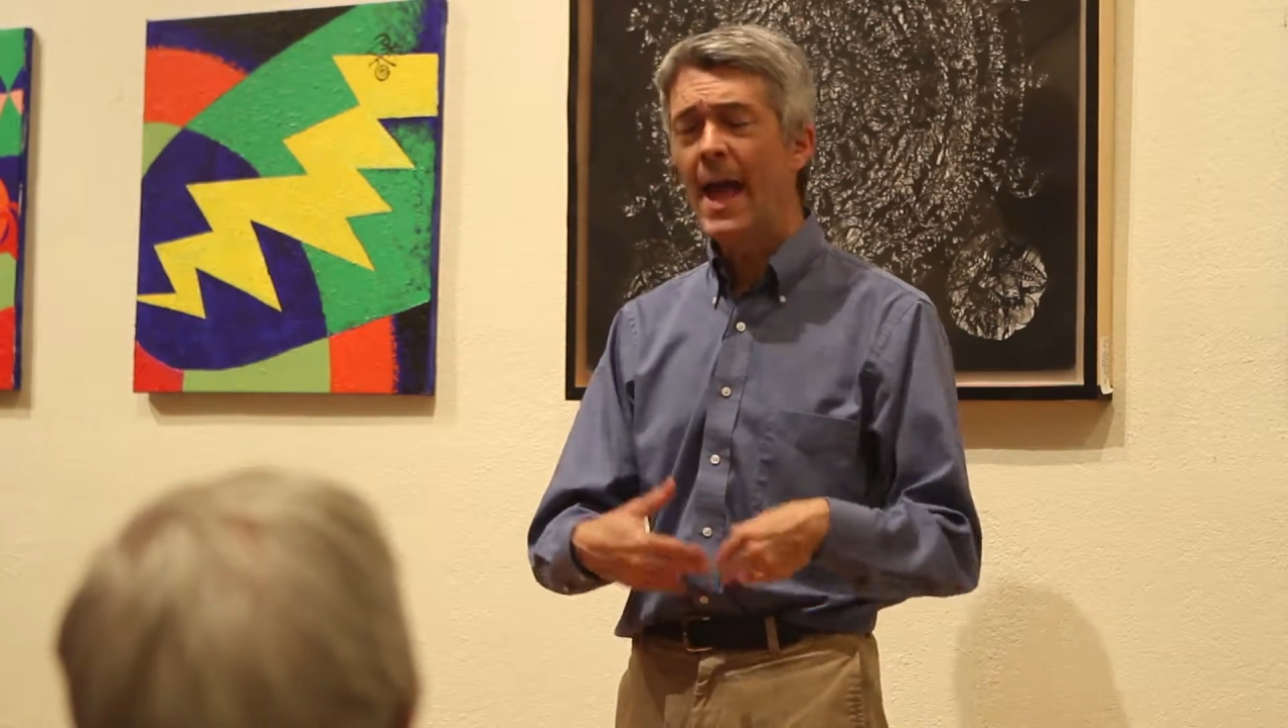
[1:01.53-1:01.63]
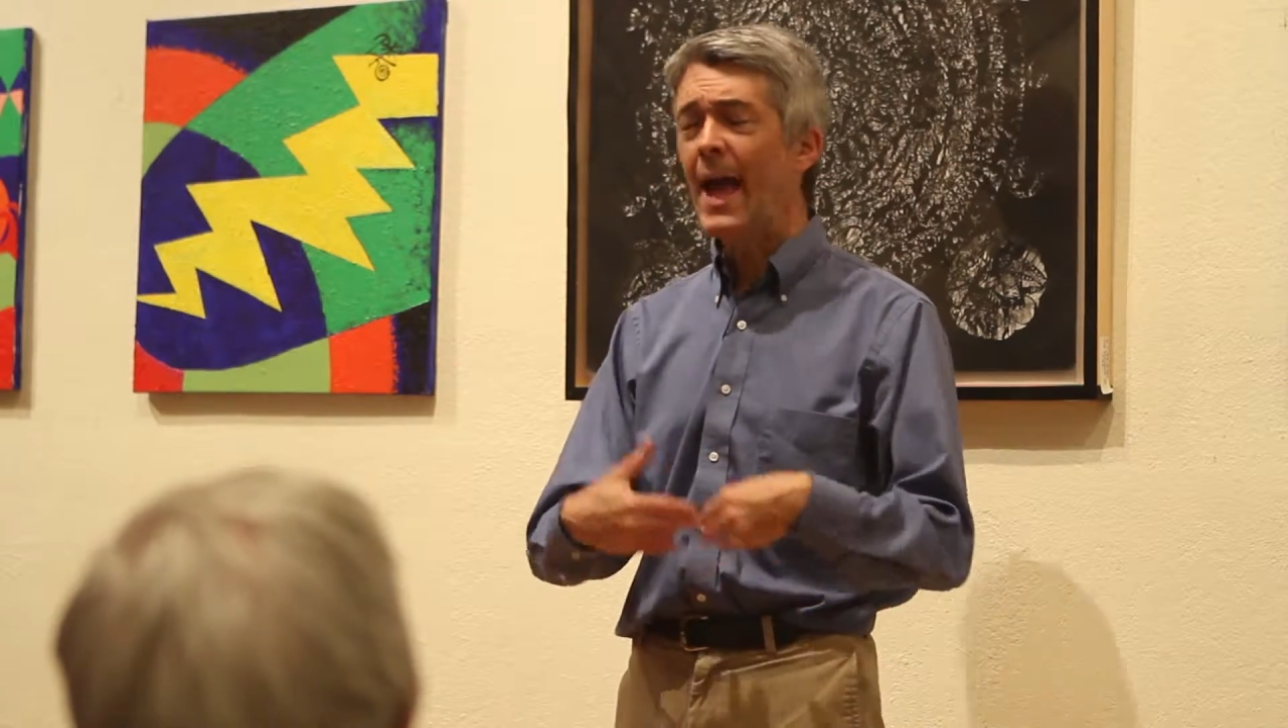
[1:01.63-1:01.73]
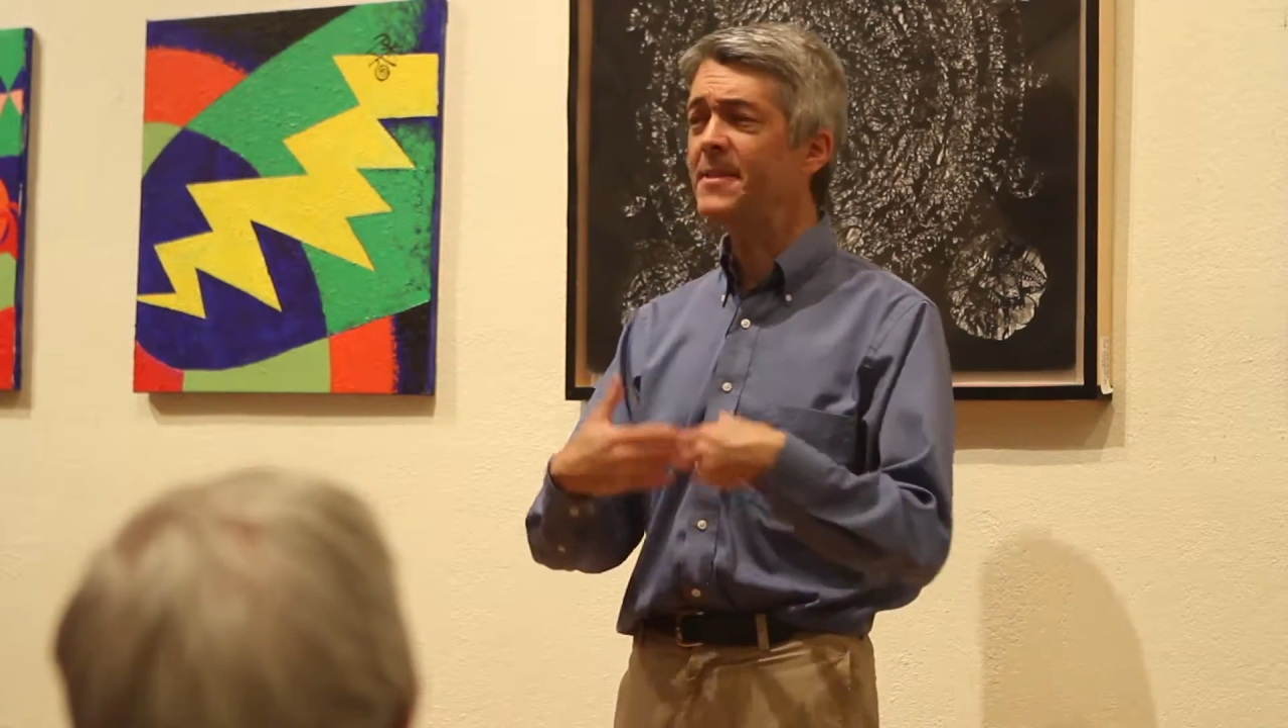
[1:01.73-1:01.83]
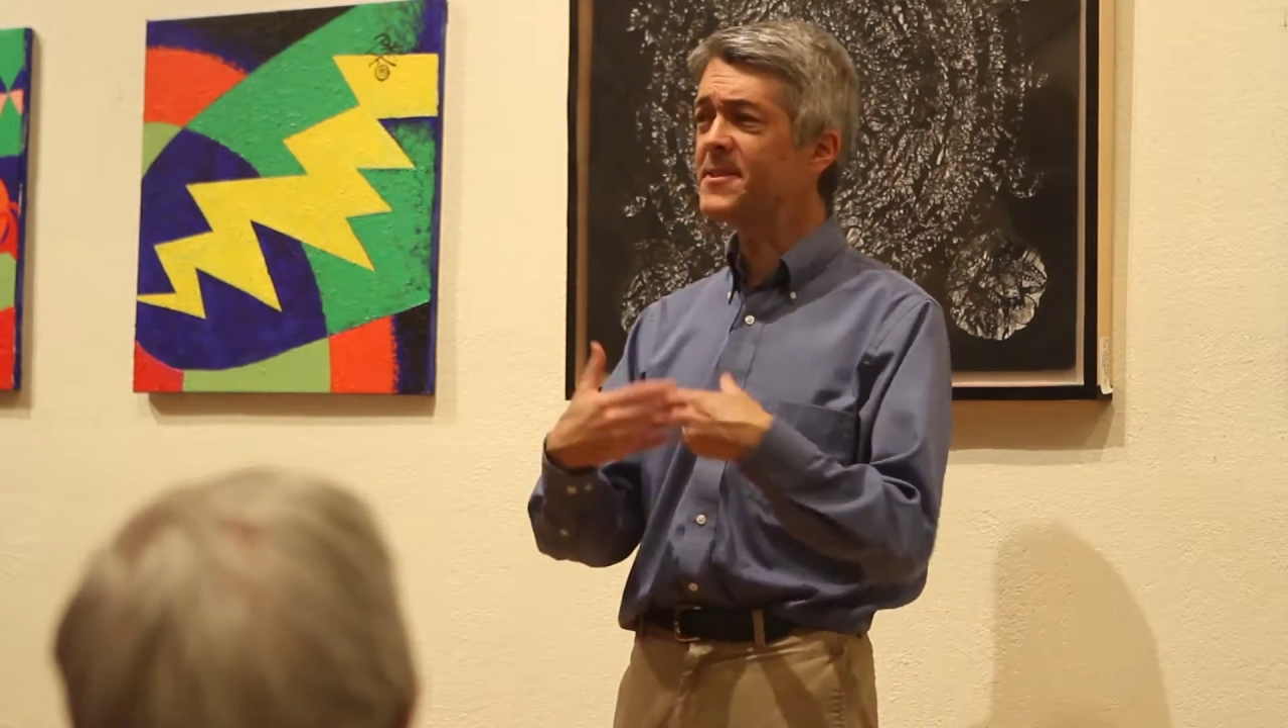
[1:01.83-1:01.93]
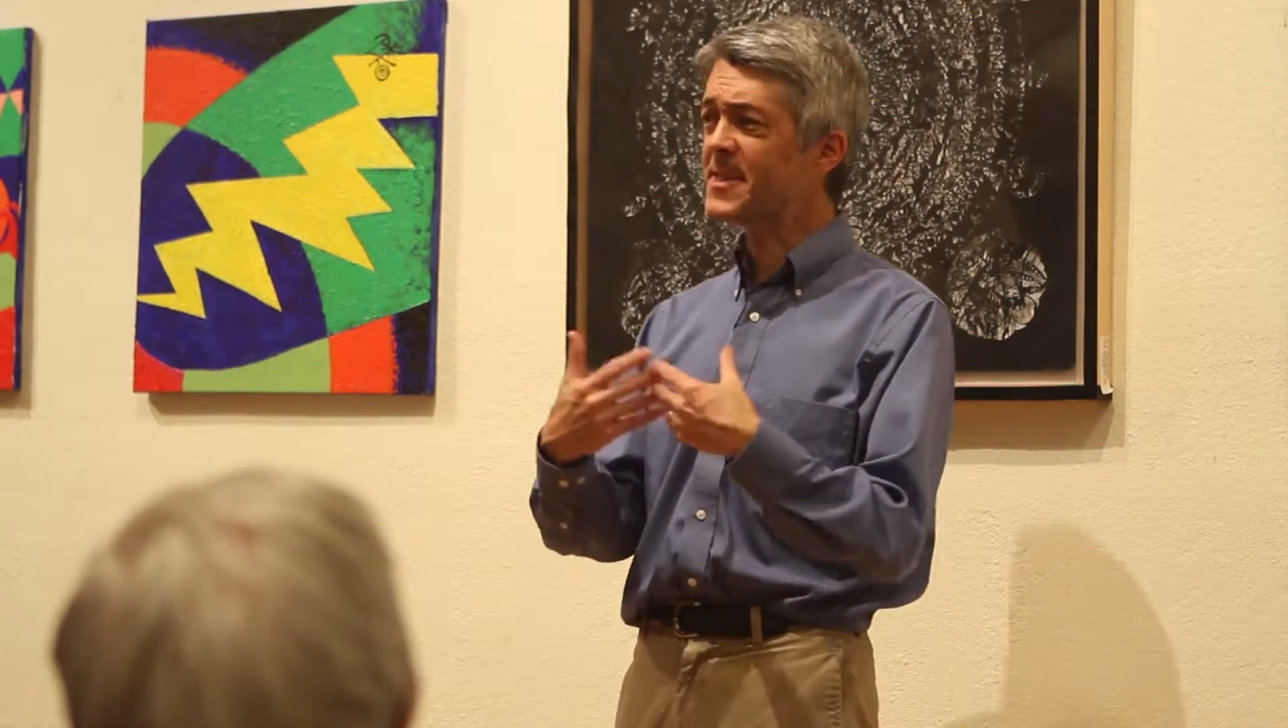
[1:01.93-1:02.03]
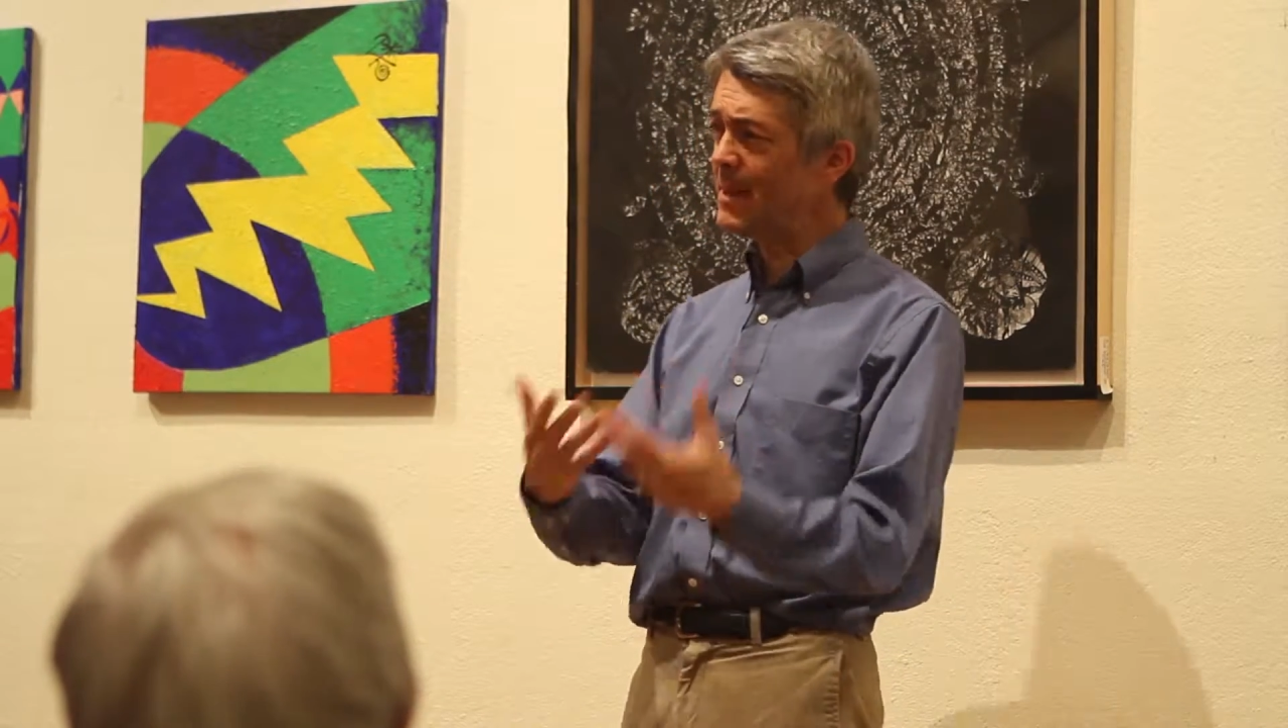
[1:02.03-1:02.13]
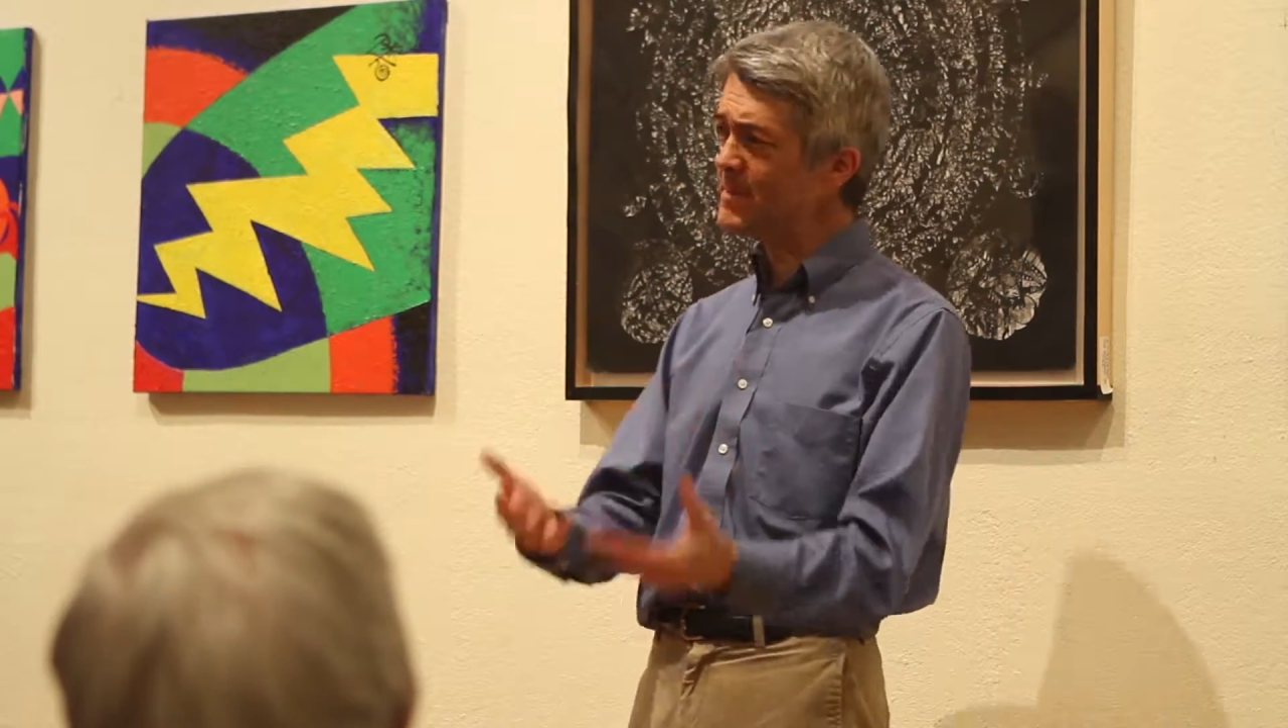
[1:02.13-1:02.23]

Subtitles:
and some